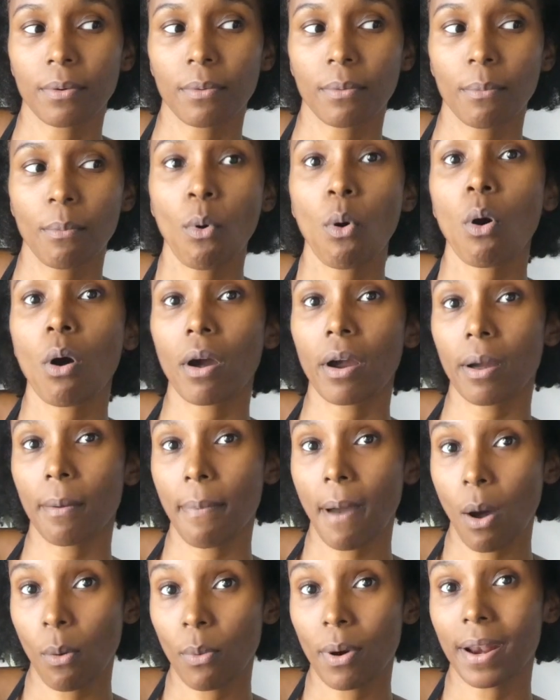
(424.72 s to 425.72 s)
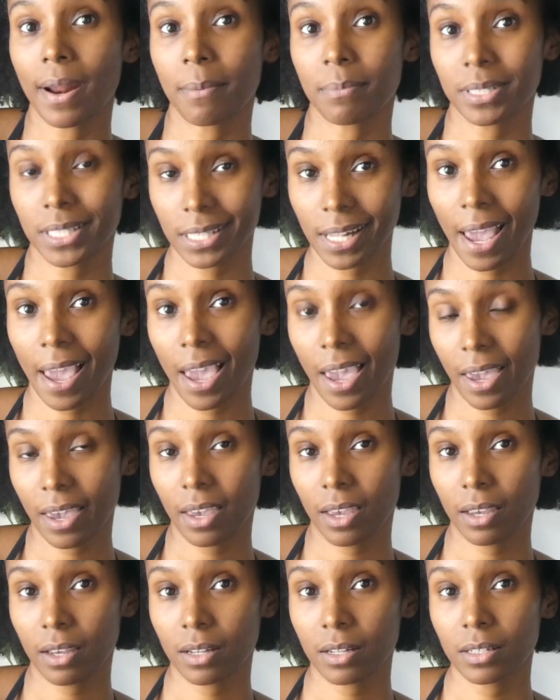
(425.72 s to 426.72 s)
more about what I'm
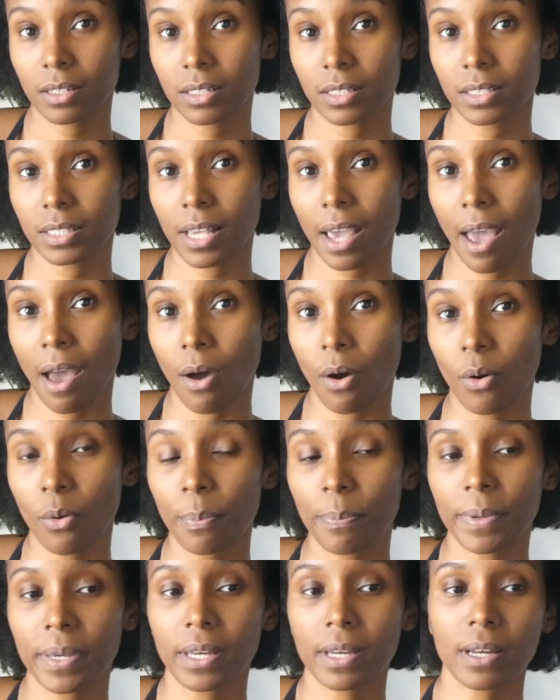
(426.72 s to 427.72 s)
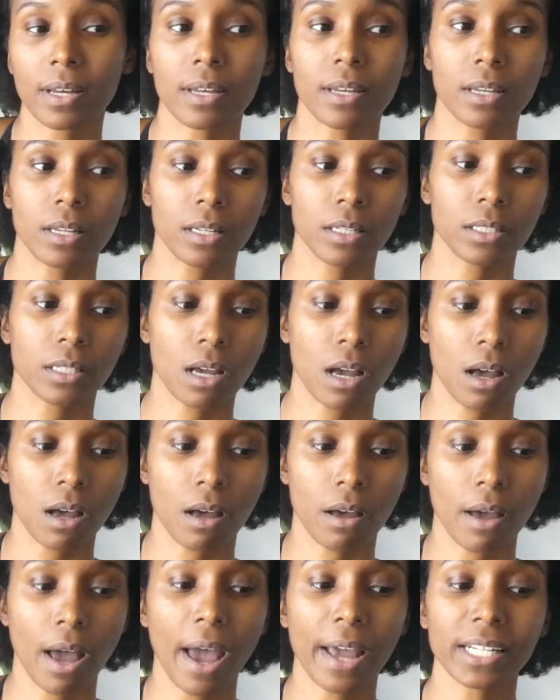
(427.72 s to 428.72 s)
saying to help, because
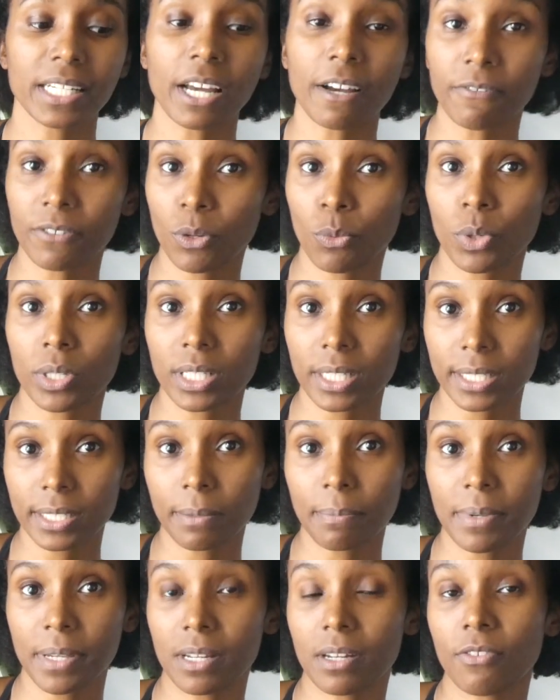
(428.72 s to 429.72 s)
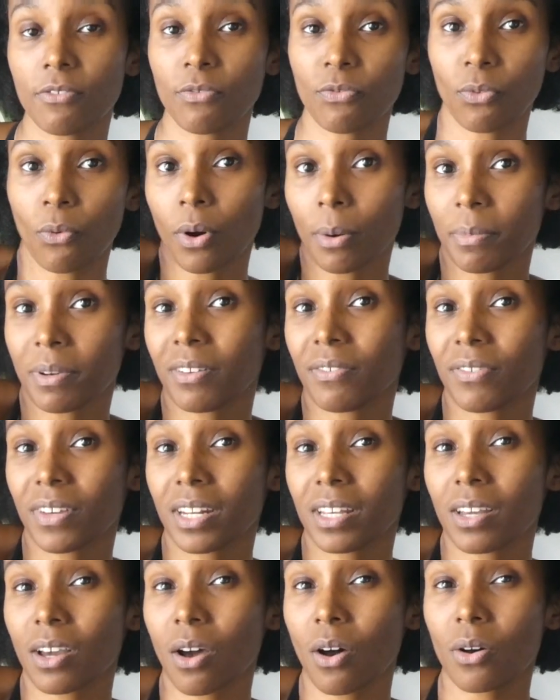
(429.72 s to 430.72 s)
I definitely want this to be an informative
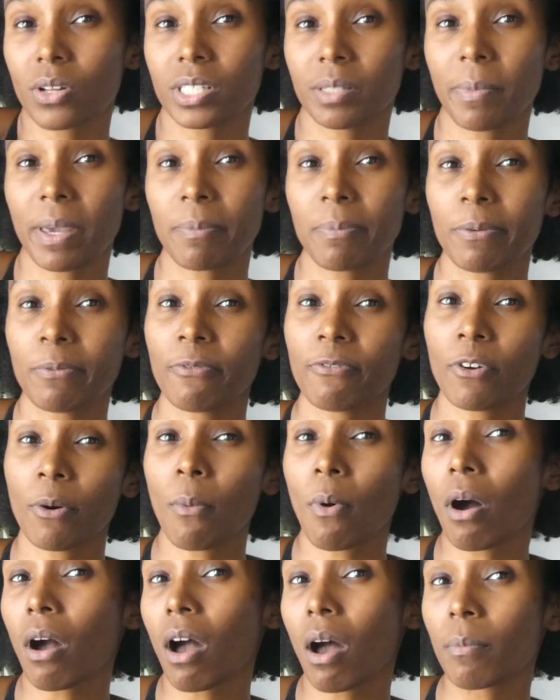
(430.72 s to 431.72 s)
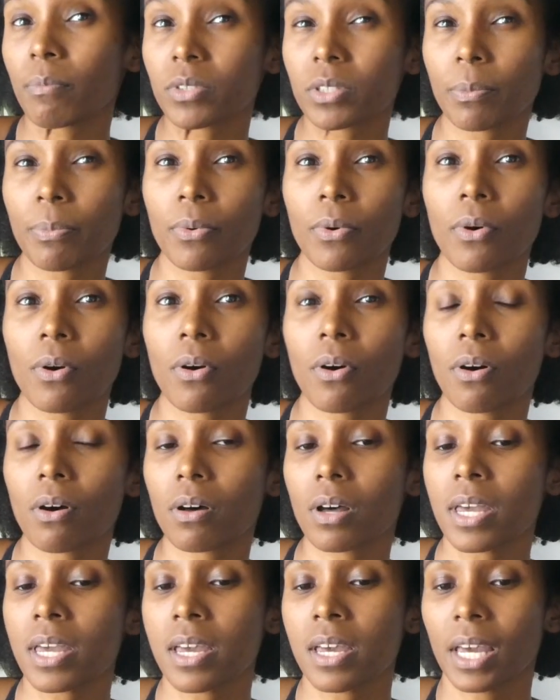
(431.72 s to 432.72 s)
video to make people feel more
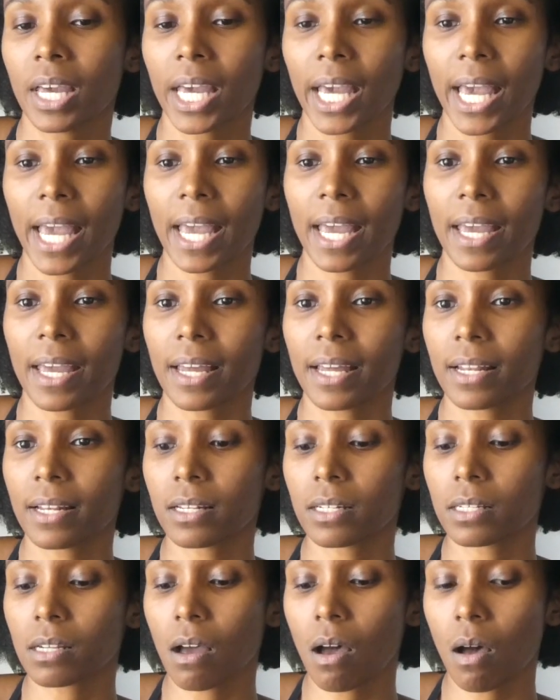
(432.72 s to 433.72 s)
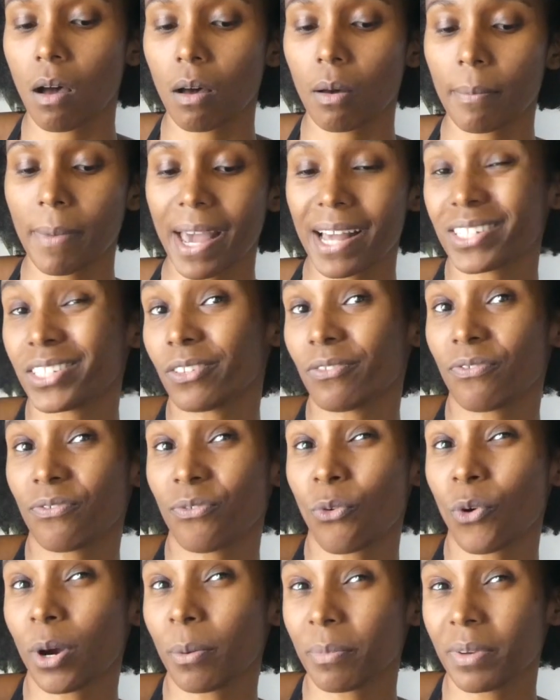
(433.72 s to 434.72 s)
comfortable and as
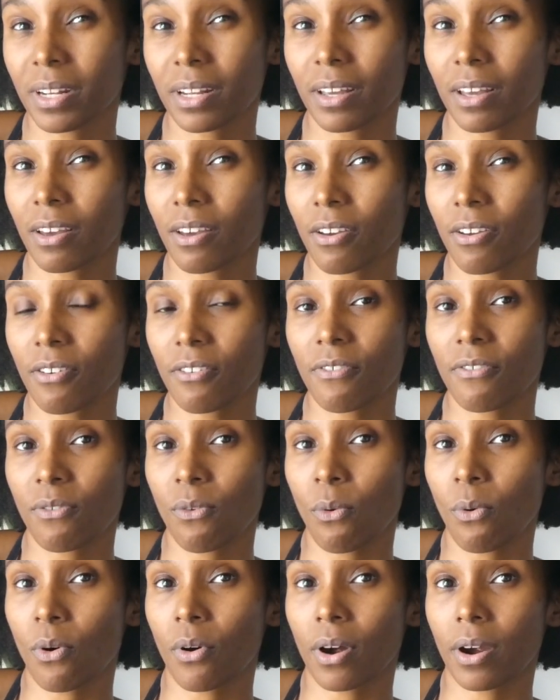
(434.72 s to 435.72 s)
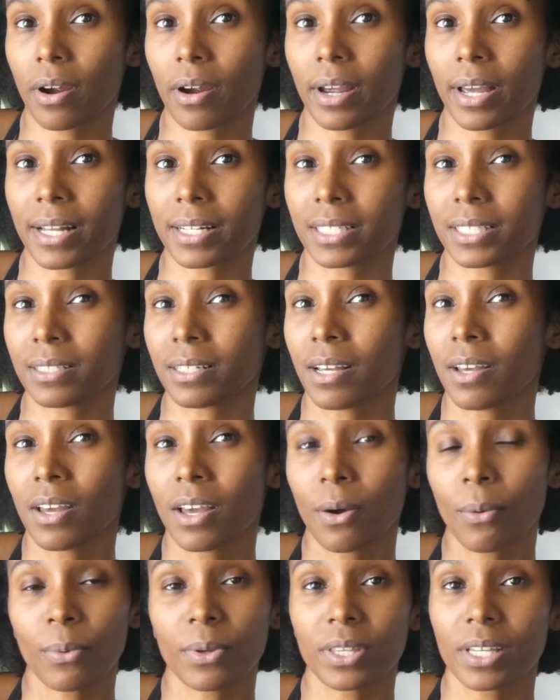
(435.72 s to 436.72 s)
informative or as
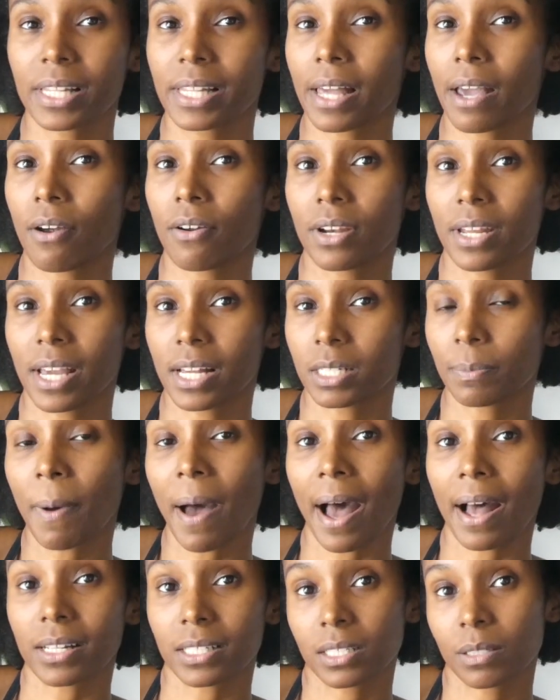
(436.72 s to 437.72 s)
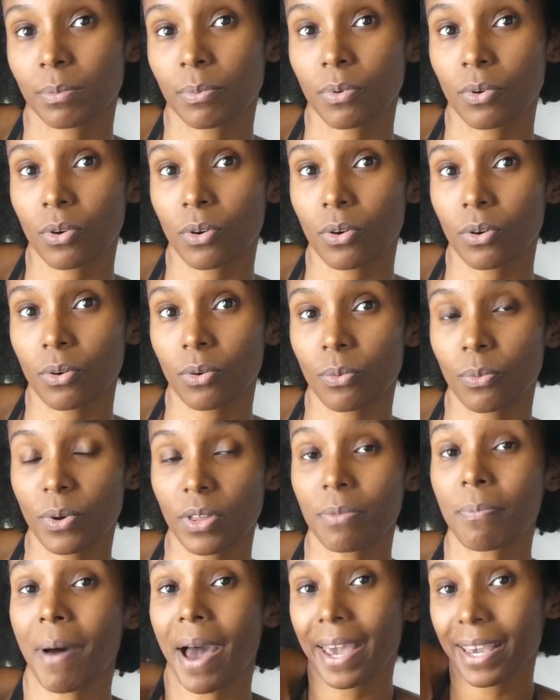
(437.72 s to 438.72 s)
with clarity as possible
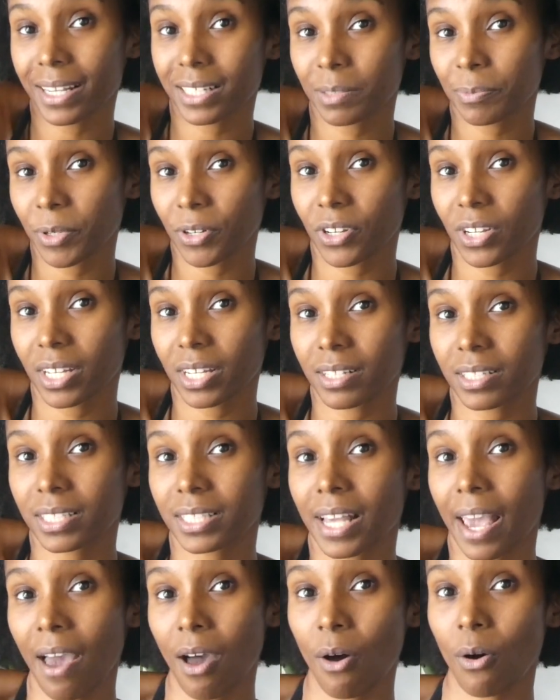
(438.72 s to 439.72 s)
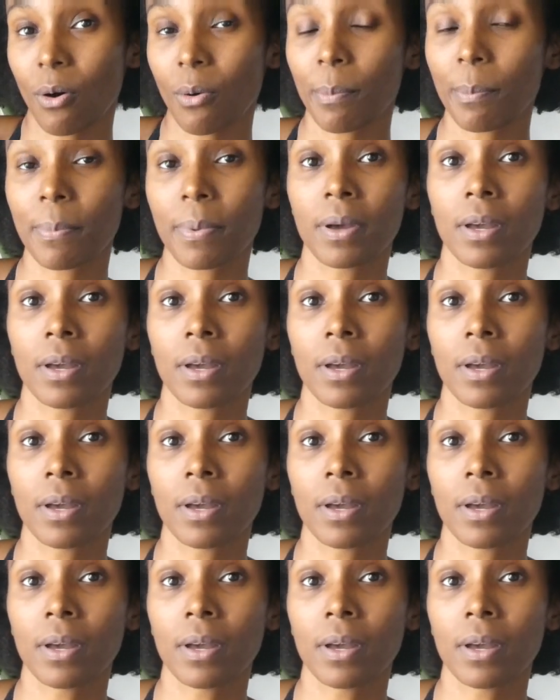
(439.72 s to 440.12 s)
with my experience to help.